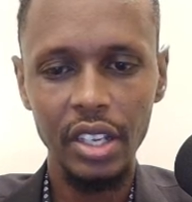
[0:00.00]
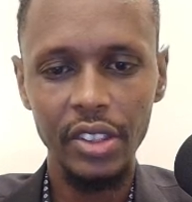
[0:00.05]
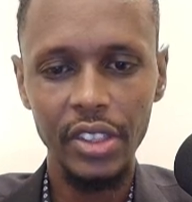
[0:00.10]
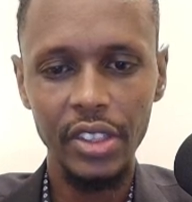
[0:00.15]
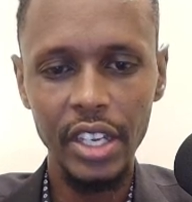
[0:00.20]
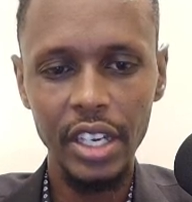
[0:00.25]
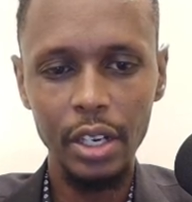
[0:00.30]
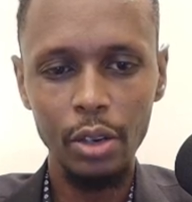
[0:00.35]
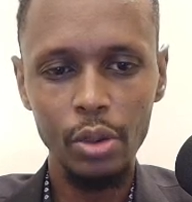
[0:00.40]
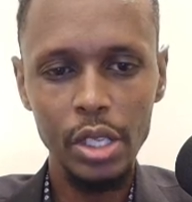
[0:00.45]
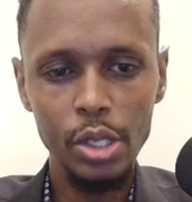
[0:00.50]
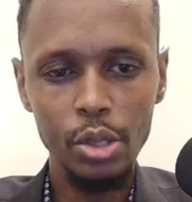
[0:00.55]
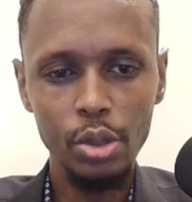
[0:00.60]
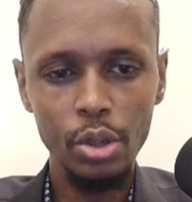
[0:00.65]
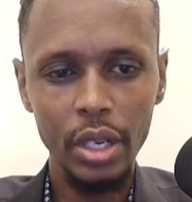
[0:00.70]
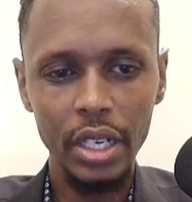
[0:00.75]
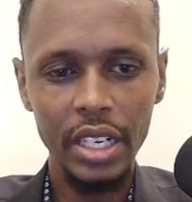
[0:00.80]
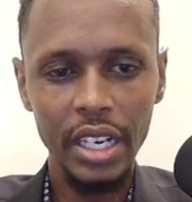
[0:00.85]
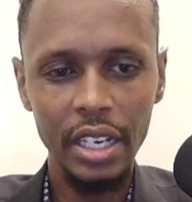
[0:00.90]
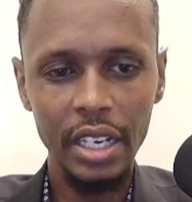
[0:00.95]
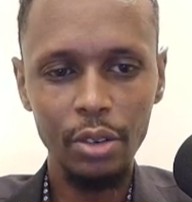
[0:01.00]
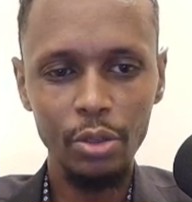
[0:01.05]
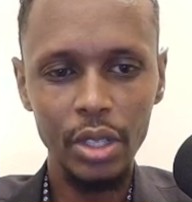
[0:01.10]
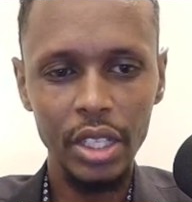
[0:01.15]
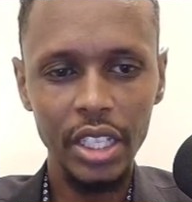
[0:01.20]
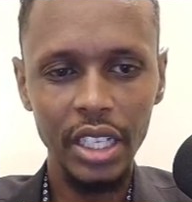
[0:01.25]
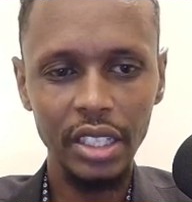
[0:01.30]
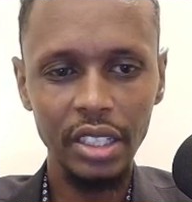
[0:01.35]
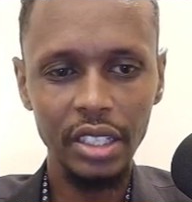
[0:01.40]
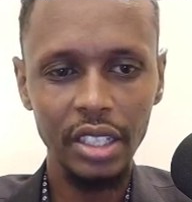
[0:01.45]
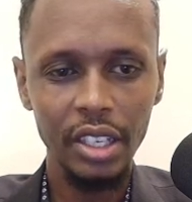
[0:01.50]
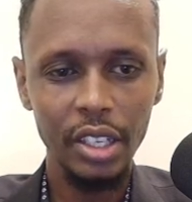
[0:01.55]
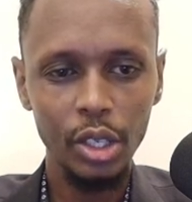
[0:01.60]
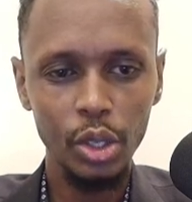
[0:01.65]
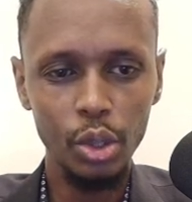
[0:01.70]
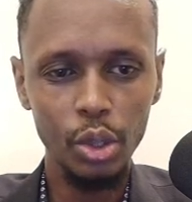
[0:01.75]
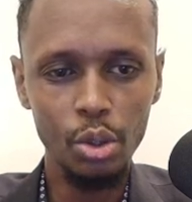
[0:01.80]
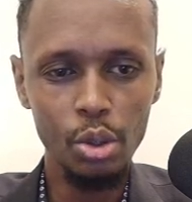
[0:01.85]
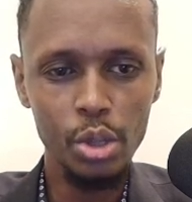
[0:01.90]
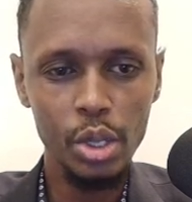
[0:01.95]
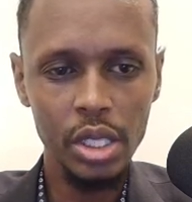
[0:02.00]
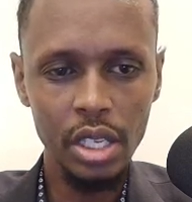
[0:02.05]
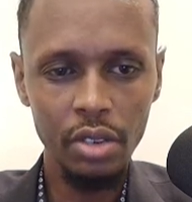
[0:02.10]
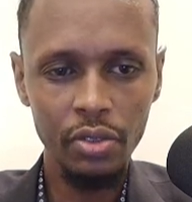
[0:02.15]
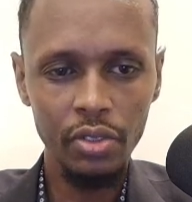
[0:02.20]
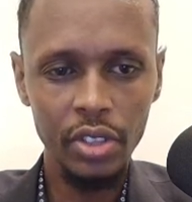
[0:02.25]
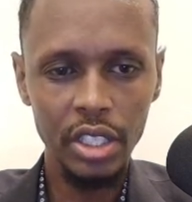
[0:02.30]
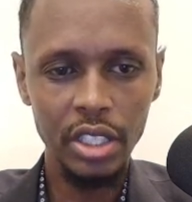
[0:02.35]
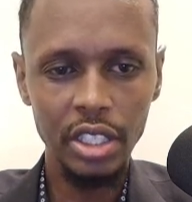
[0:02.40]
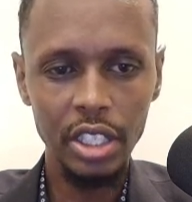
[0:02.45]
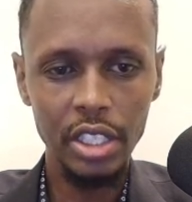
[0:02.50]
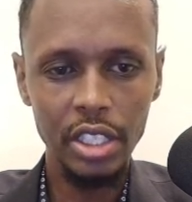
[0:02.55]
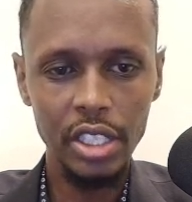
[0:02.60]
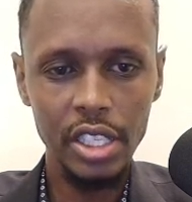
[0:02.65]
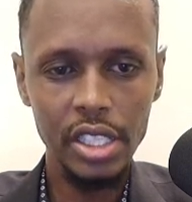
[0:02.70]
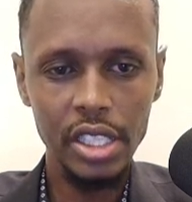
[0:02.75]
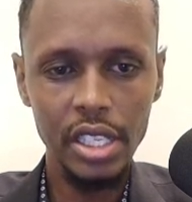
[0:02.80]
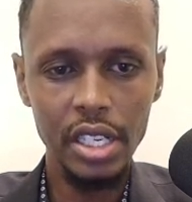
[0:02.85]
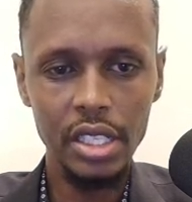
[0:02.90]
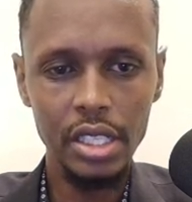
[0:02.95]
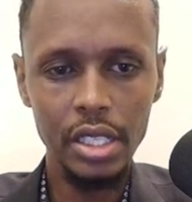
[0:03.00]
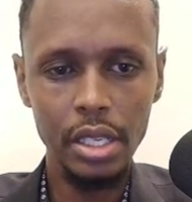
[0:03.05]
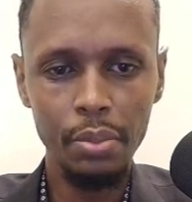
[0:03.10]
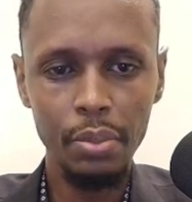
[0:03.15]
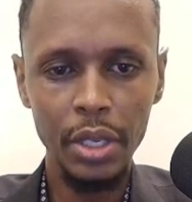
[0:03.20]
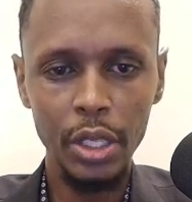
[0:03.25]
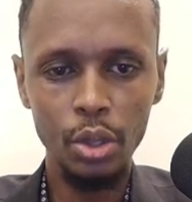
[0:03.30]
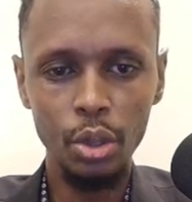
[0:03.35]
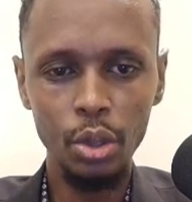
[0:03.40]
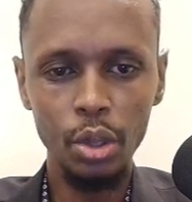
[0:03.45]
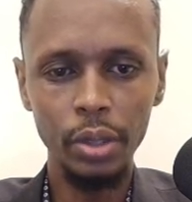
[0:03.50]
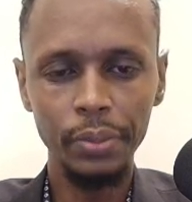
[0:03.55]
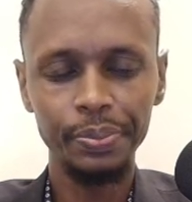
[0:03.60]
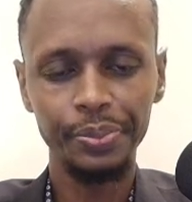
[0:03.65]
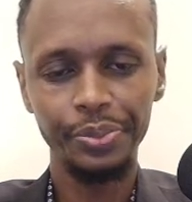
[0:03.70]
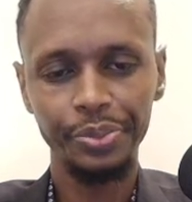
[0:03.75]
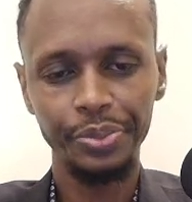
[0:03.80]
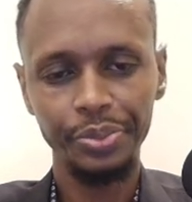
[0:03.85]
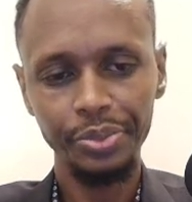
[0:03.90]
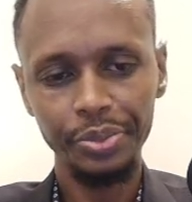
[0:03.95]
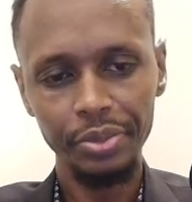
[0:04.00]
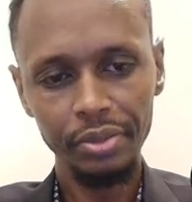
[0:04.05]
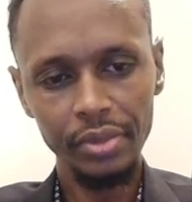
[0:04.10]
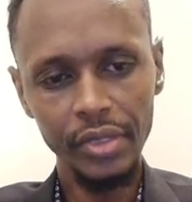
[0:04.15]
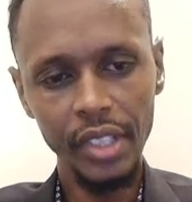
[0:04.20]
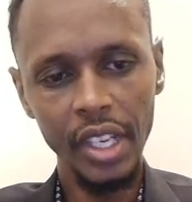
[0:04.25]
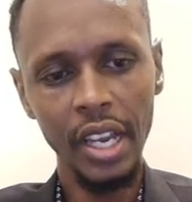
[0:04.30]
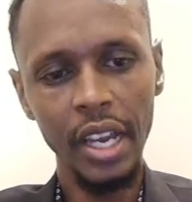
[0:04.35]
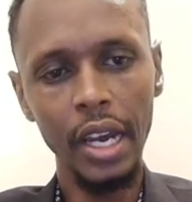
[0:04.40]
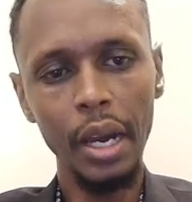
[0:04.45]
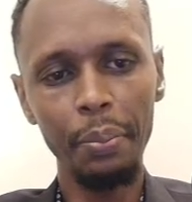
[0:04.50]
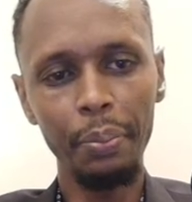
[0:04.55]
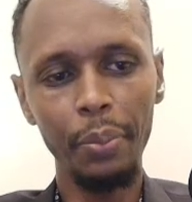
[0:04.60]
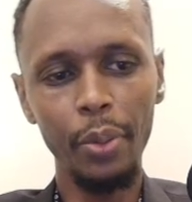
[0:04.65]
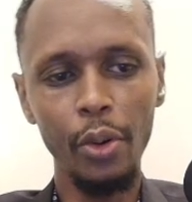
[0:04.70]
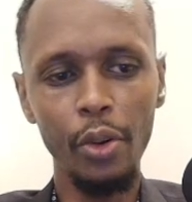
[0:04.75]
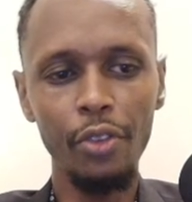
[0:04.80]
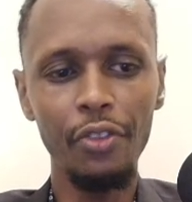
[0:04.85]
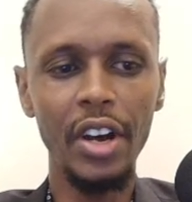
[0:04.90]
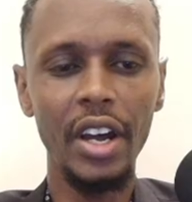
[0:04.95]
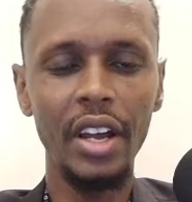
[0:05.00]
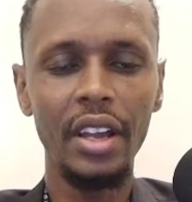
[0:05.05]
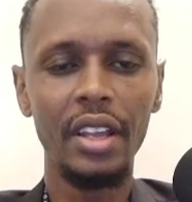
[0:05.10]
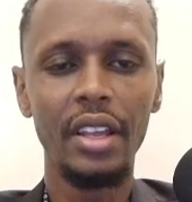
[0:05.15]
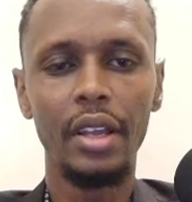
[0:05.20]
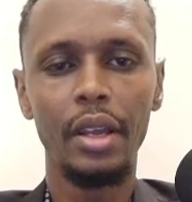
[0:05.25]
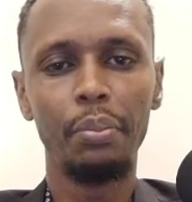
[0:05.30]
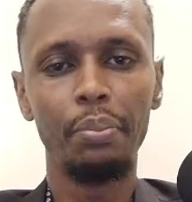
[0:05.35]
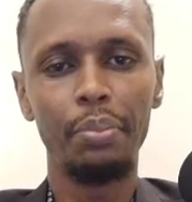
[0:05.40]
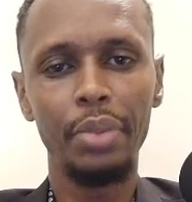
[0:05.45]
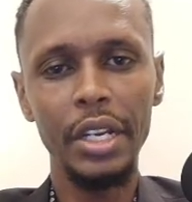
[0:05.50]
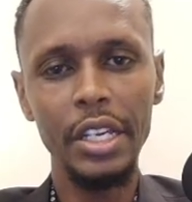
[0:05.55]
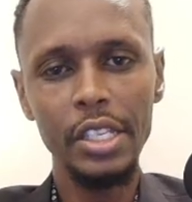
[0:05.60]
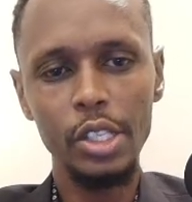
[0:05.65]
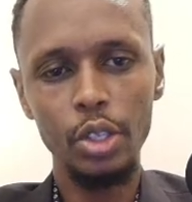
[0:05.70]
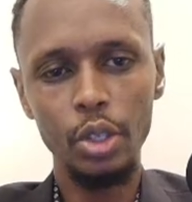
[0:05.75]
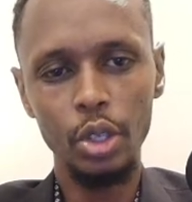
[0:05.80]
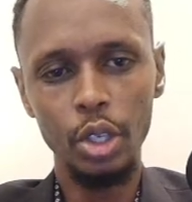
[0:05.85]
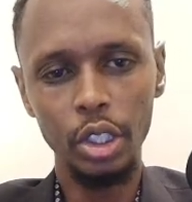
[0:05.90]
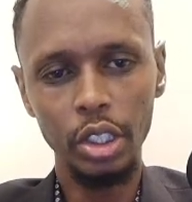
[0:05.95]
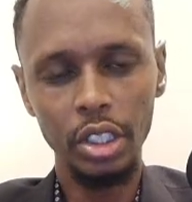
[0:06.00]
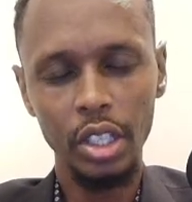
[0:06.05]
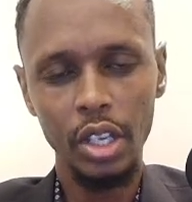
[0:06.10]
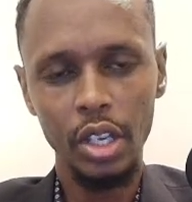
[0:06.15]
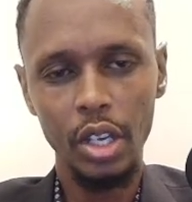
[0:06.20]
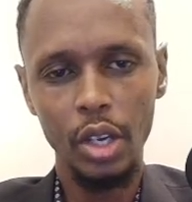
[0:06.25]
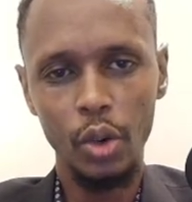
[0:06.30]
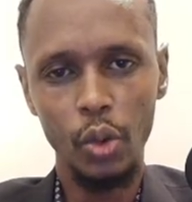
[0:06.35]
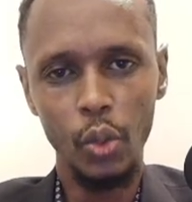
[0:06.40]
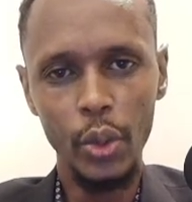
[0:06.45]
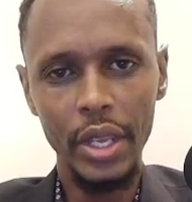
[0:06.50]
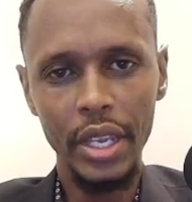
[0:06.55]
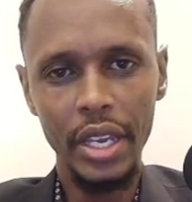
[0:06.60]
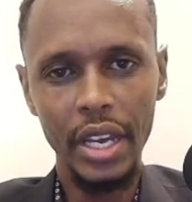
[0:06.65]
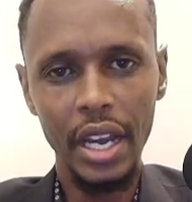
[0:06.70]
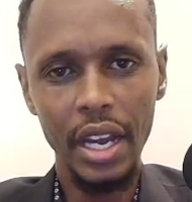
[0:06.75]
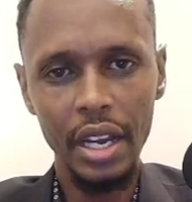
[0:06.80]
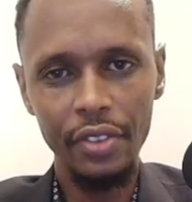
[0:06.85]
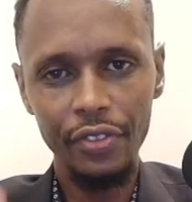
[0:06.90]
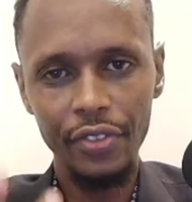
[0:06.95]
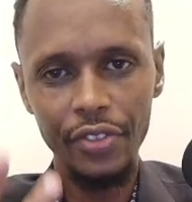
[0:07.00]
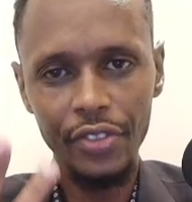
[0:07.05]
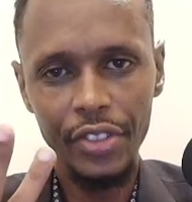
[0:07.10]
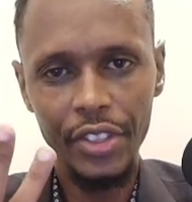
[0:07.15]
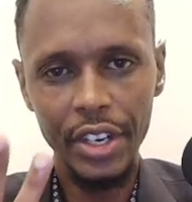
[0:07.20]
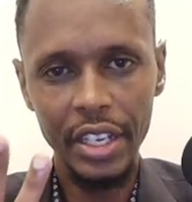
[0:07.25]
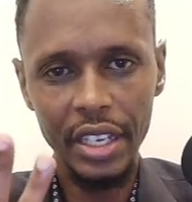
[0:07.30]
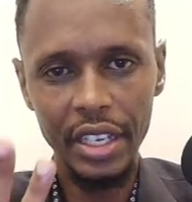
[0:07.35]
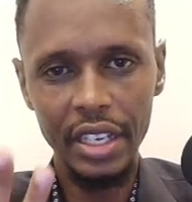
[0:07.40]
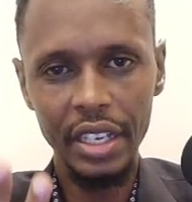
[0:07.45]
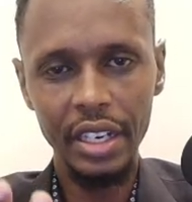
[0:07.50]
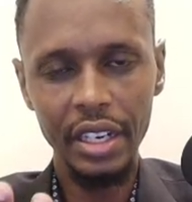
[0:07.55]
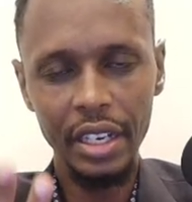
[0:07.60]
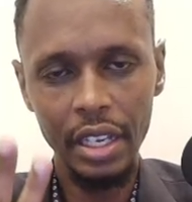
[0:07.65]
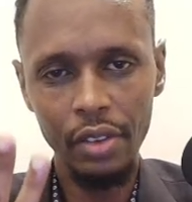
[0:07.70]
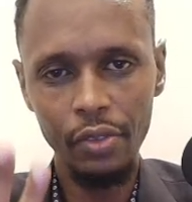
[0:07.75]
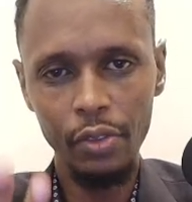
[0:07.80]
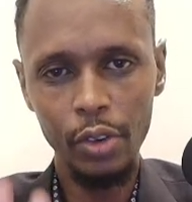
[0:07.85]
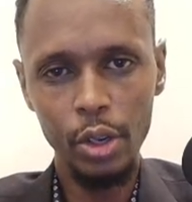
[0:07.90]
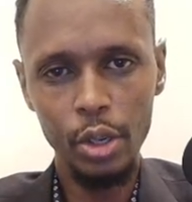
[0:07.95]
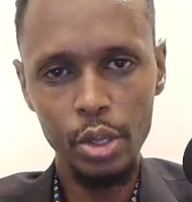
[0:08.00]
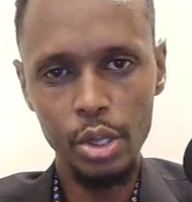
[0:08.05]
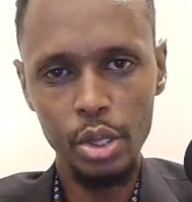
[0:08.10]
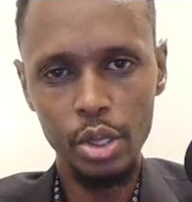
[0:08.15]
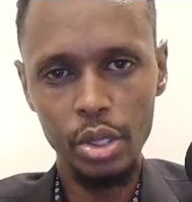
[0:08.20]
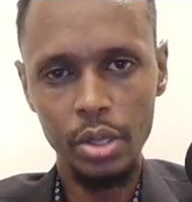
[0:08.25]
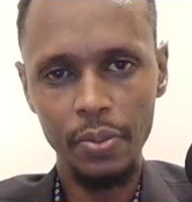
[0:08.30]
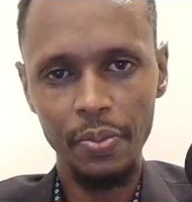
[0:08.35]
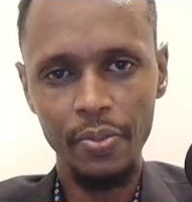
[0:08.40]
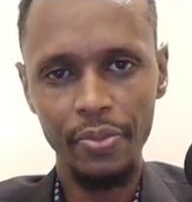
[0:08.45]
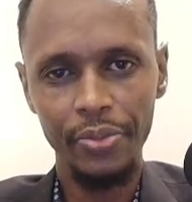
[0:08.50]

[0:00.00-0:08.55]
Then once you are done with that, you save the changes and submit to approver. Please note, we have 3 levels.